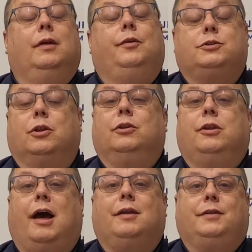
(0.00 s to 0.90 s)
There's a
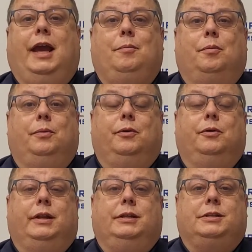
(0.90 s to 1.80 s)
lot of
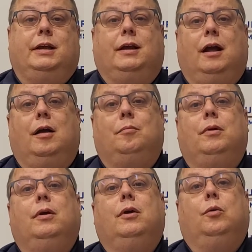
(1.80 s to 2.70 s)
capabilities that come
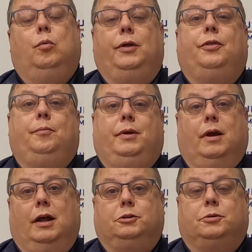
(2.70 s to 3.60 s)
with the
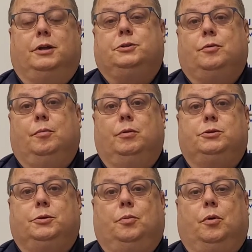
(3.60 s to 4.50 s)
Beyond Trust remote
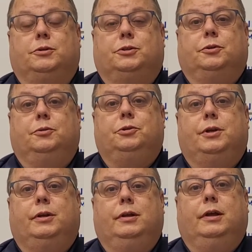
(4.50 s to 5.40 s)
support
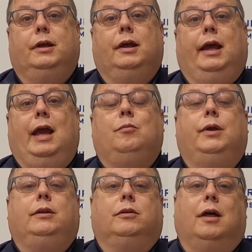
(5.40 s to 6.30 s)
solution, and
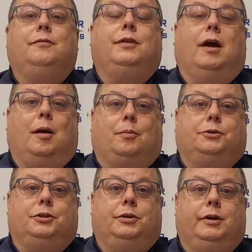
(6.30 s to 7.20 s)
we'd love the
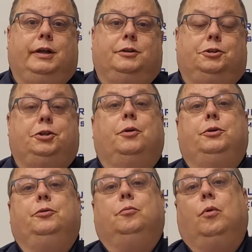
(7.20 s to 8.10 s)
opportunity to show
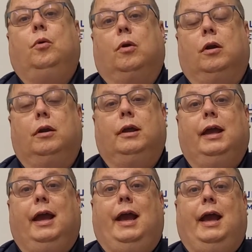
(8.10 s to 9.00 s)
you more
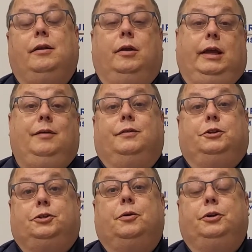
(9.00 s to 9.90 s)
and even
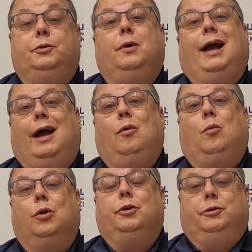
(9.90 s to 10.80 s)
show you how
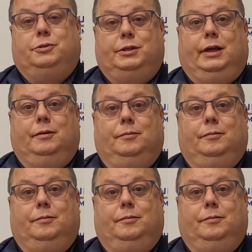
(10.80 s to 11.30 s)
we're using it.